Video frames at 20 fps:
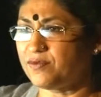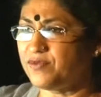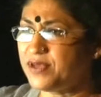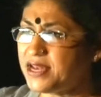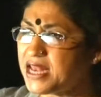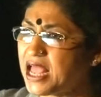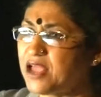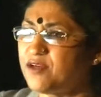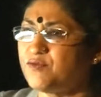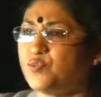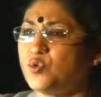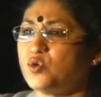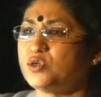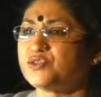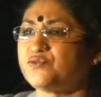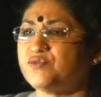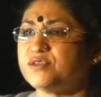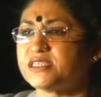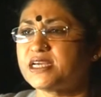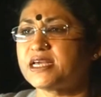will have
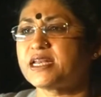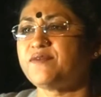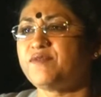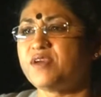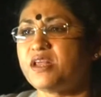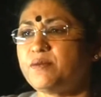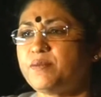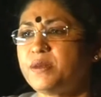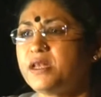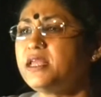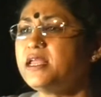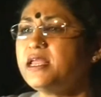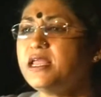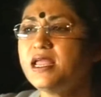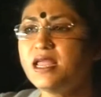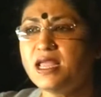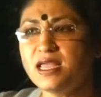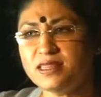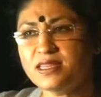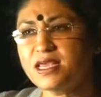books which are available
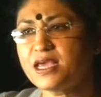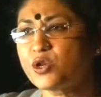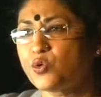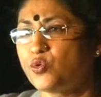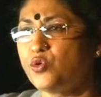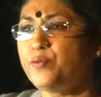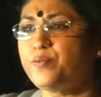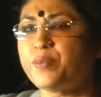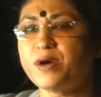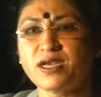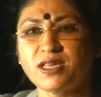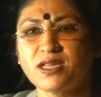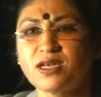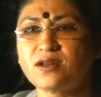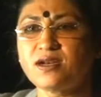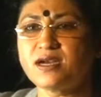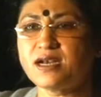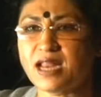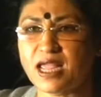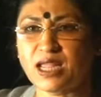in their own
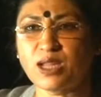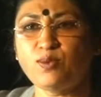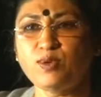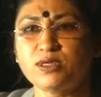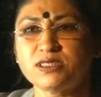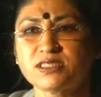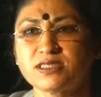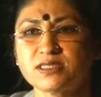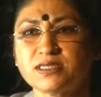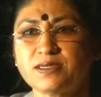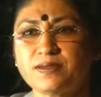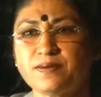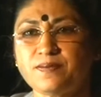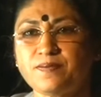particular language.